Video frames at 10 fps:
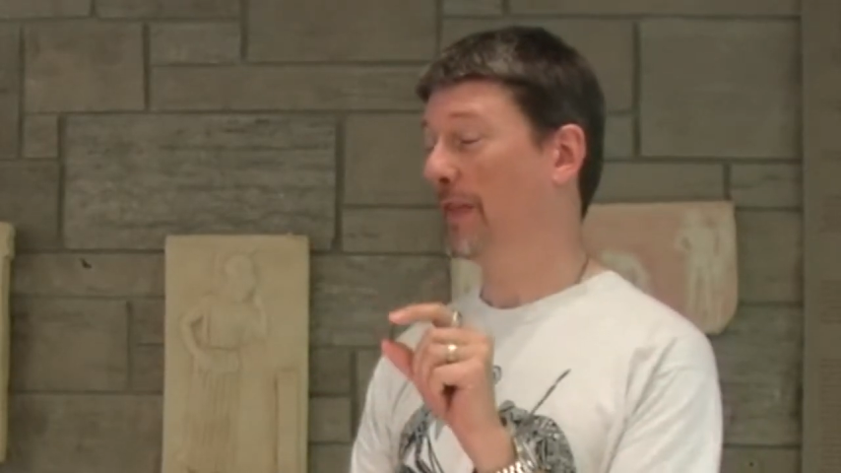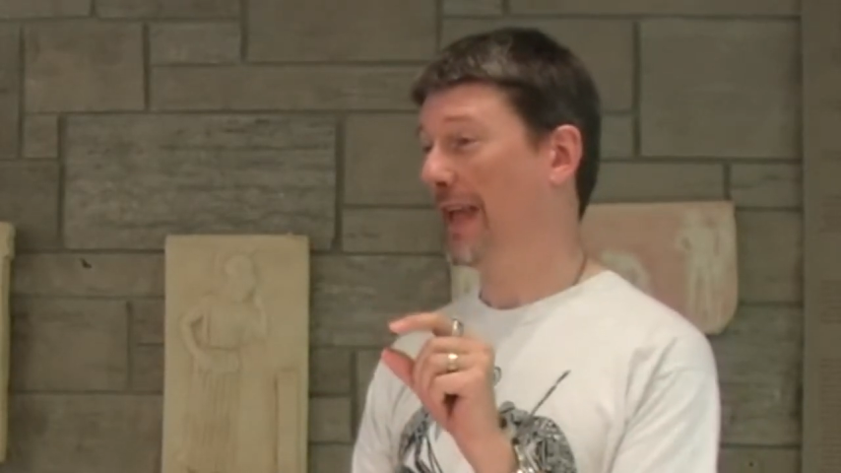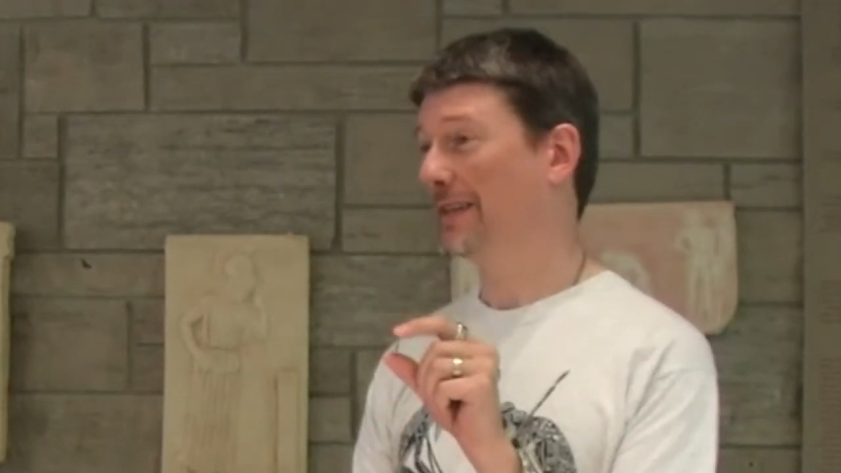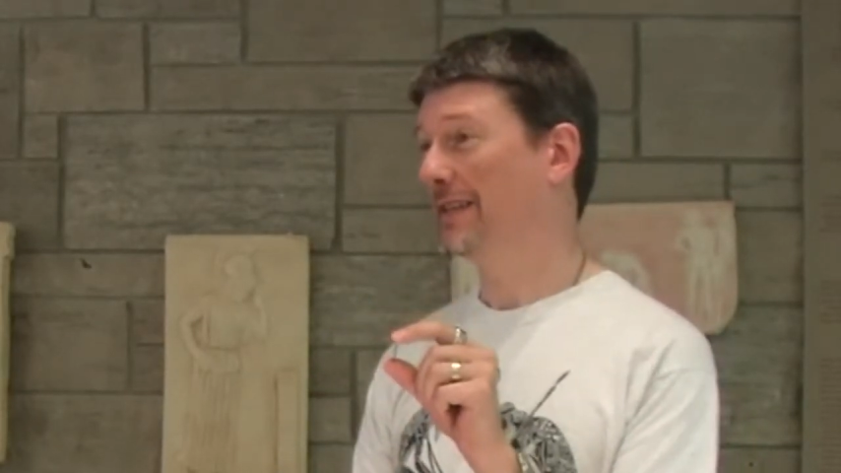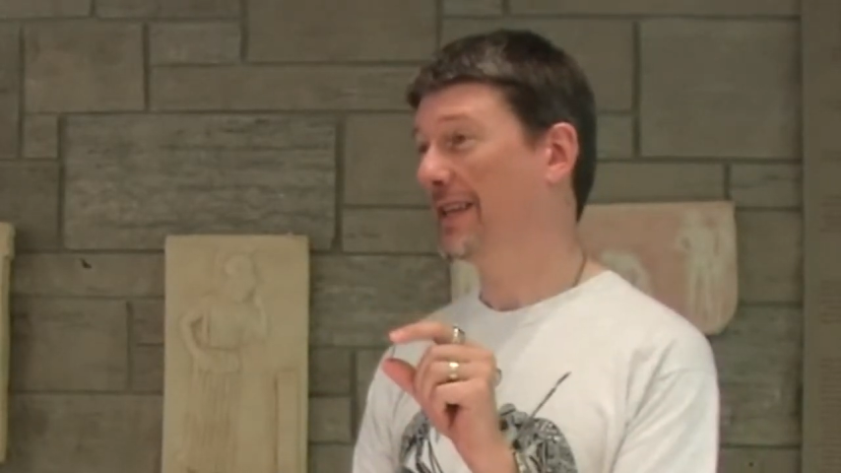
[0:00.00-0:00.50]

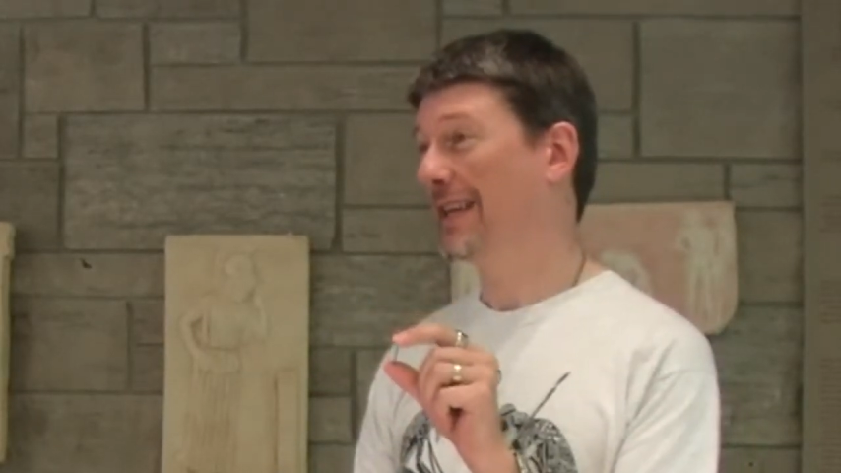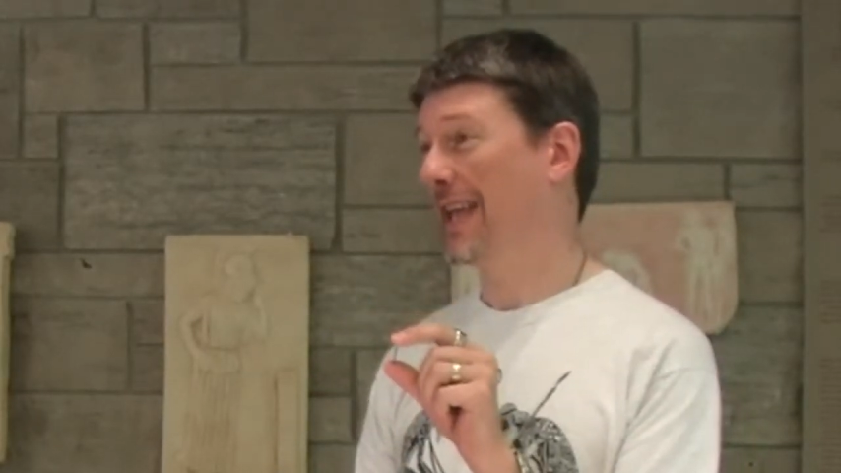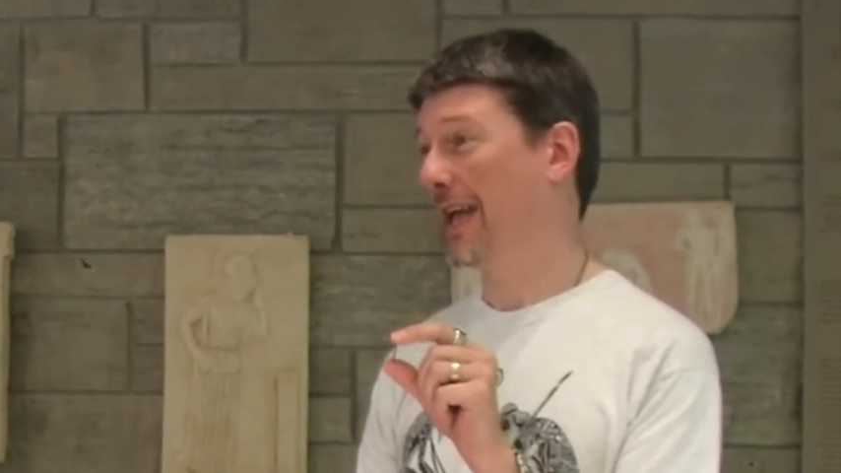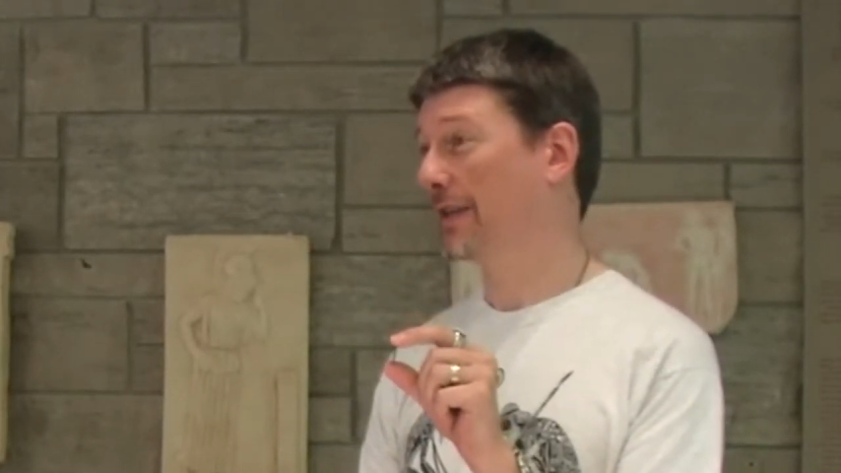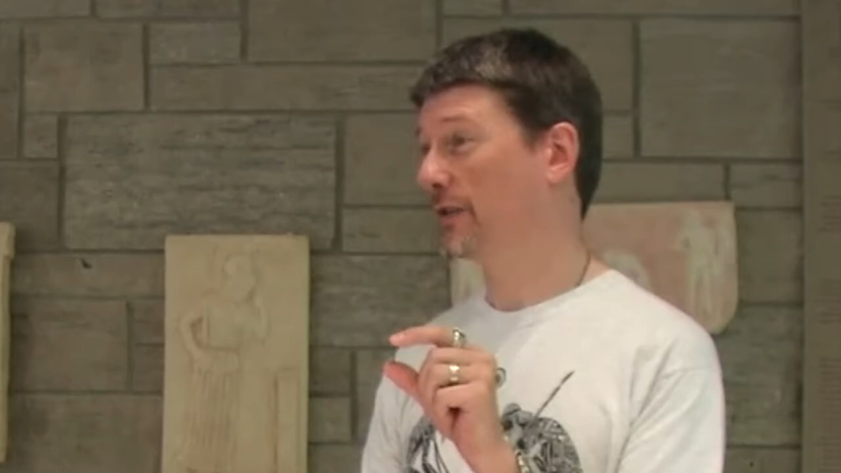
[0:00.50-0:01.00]
the
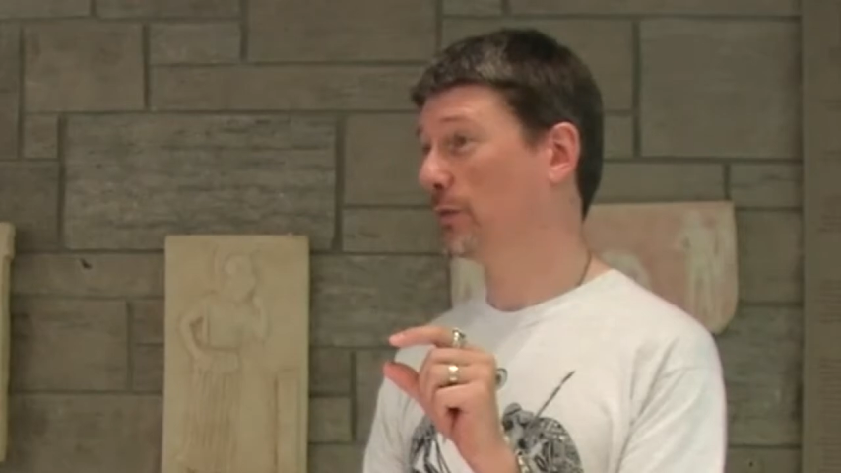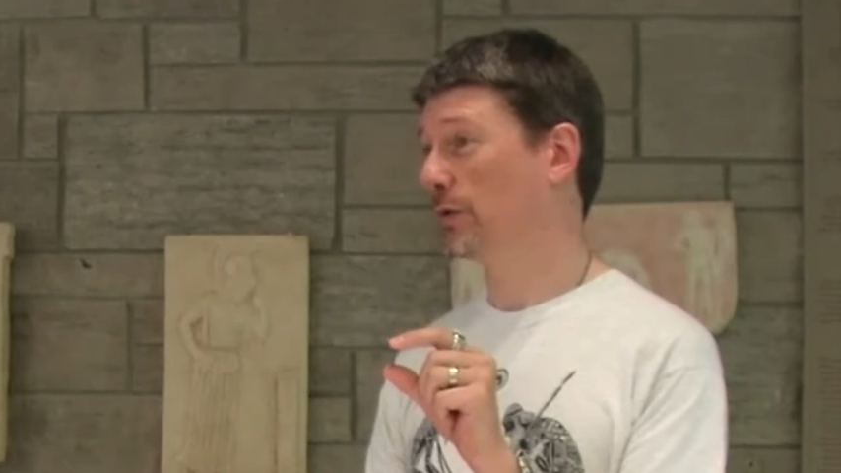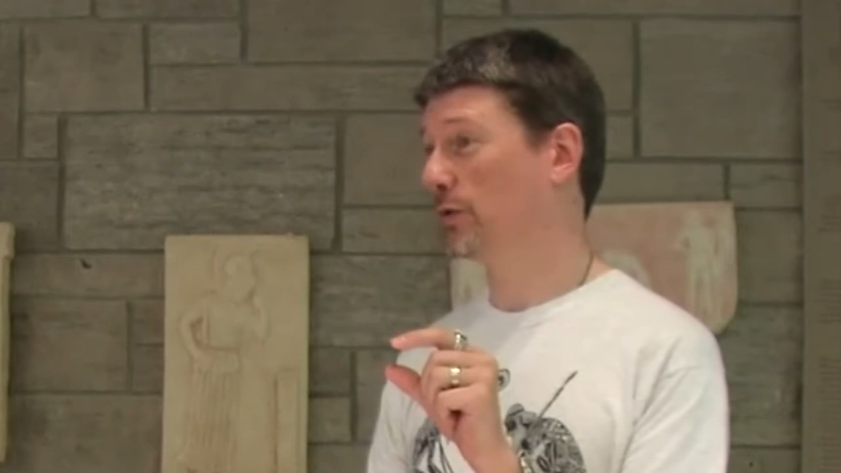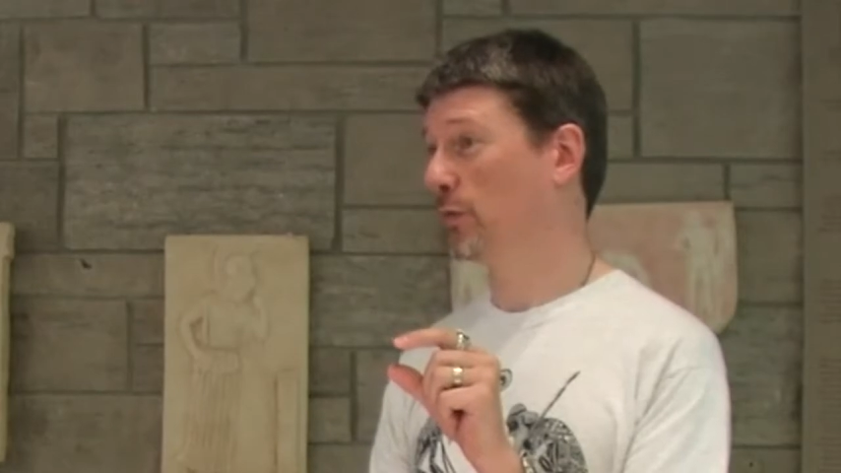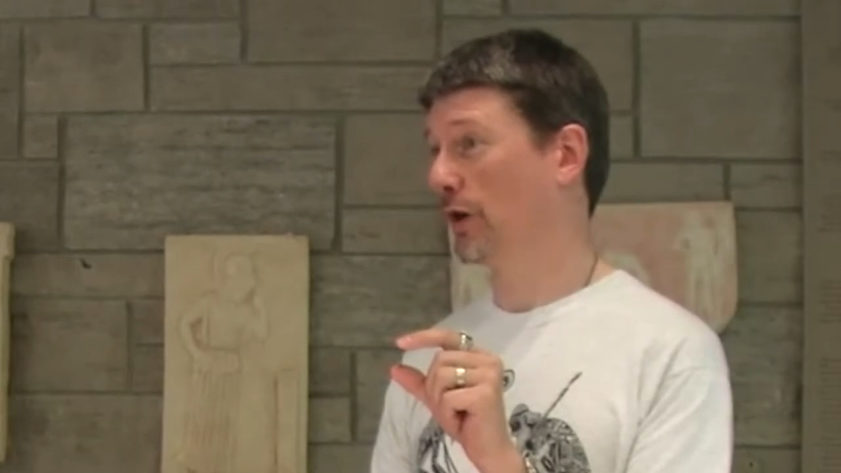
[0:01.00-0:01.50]

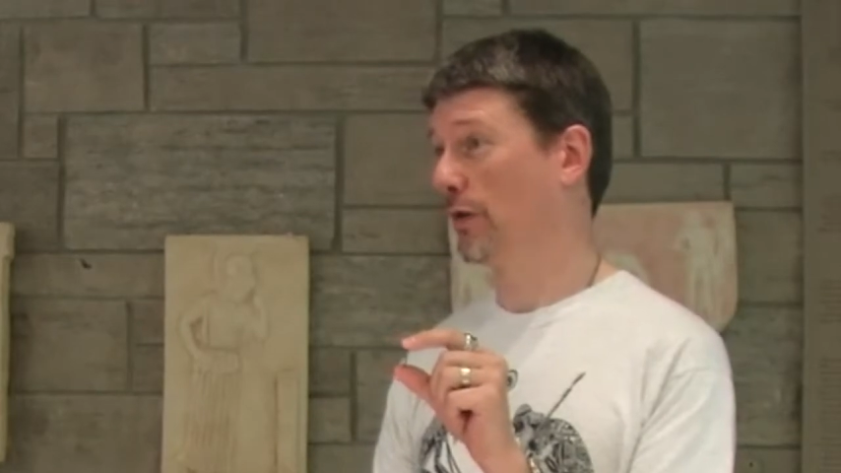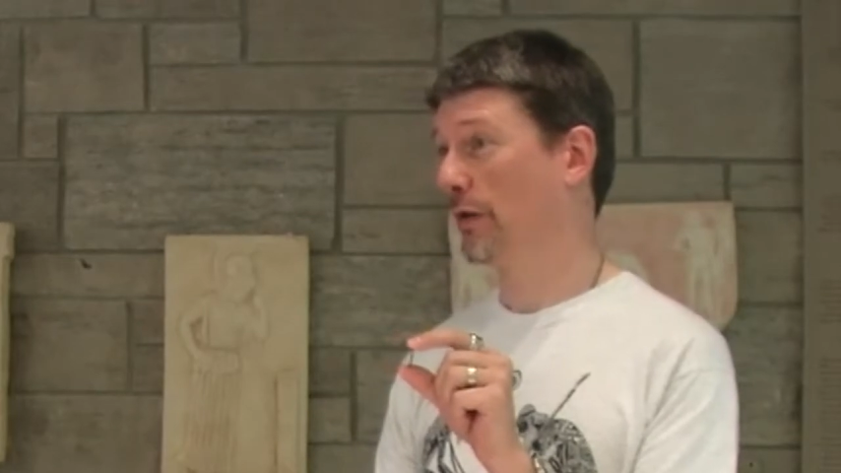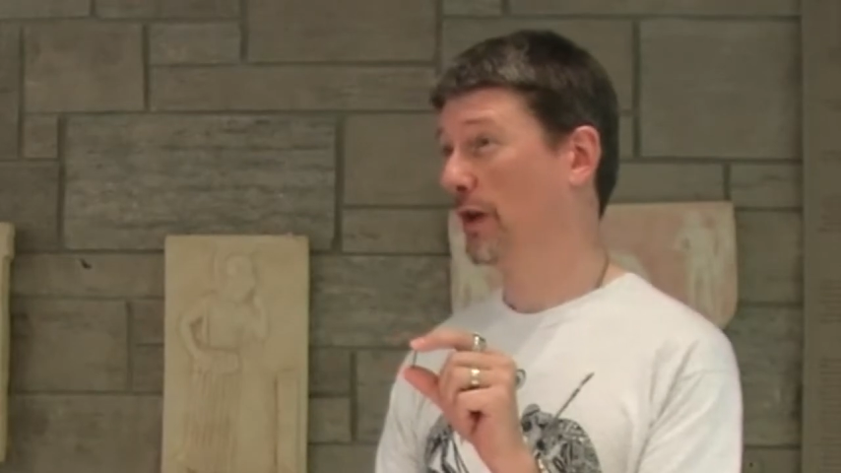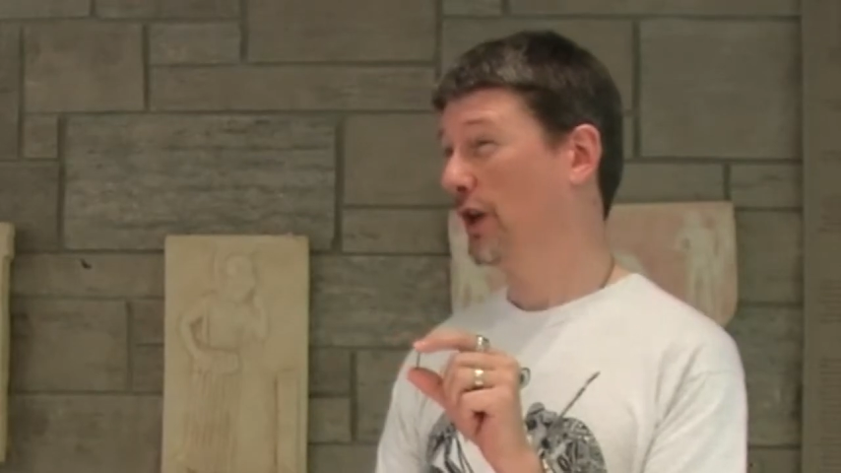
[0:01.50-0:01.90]
antoninianus was worth